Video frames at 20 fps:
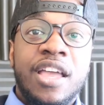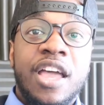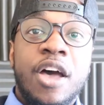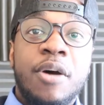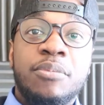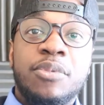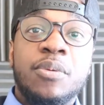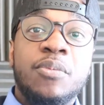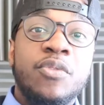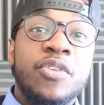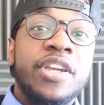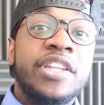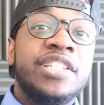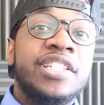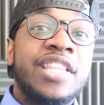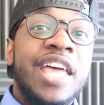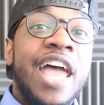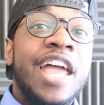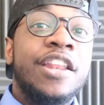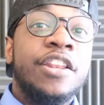help them
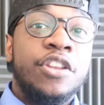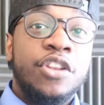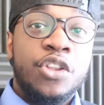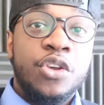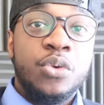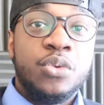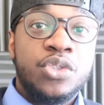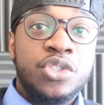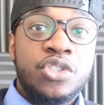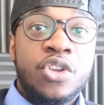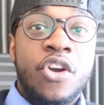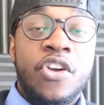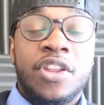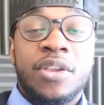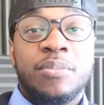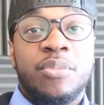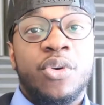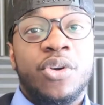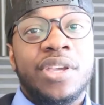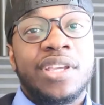reach that new
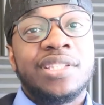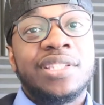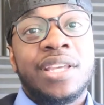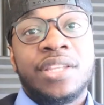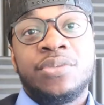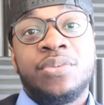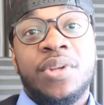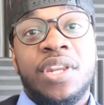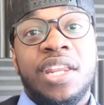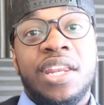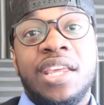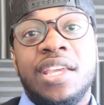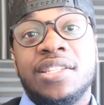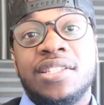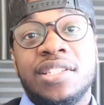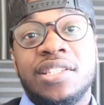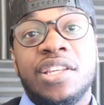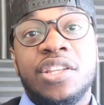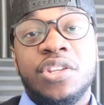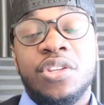starting point, because that's what it
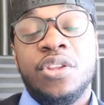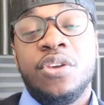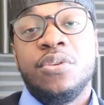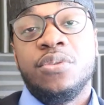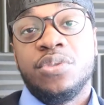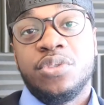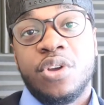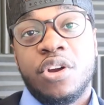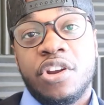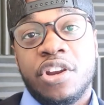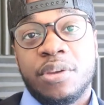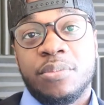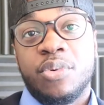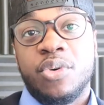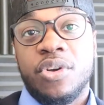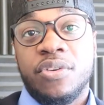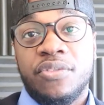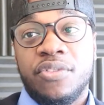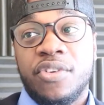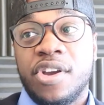is. It's a new starting
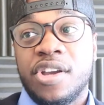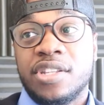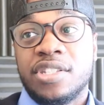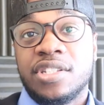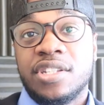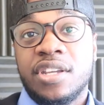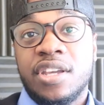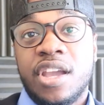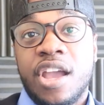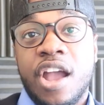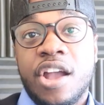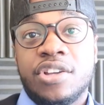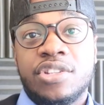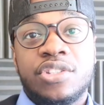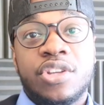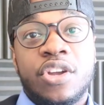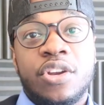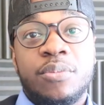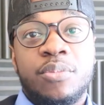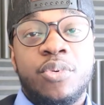point for us. Our
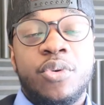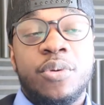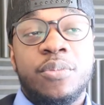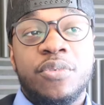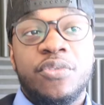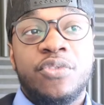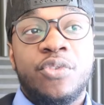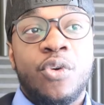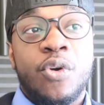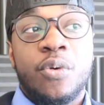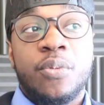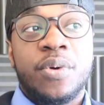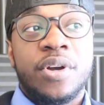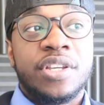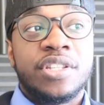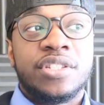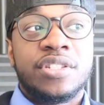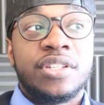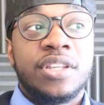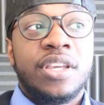starting point before
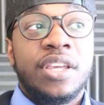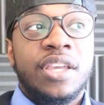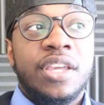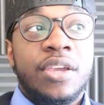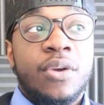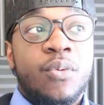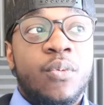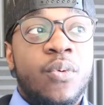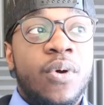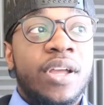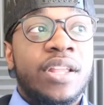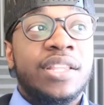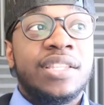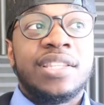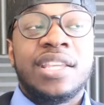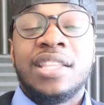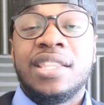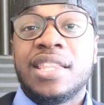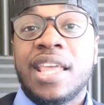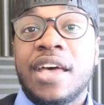was what,
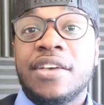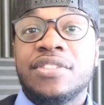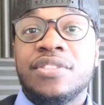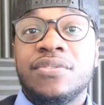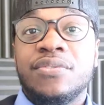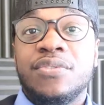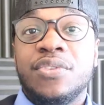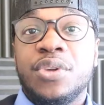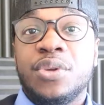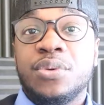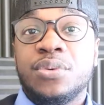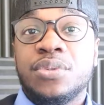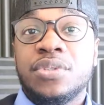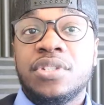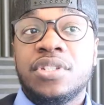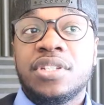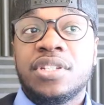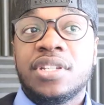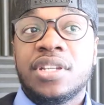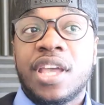10,000
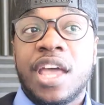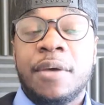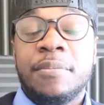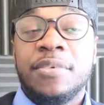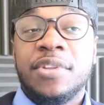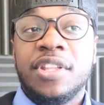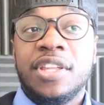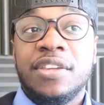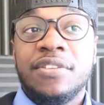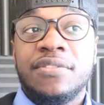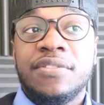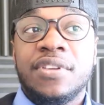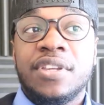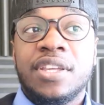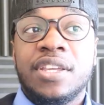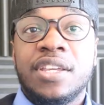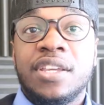views, I believe.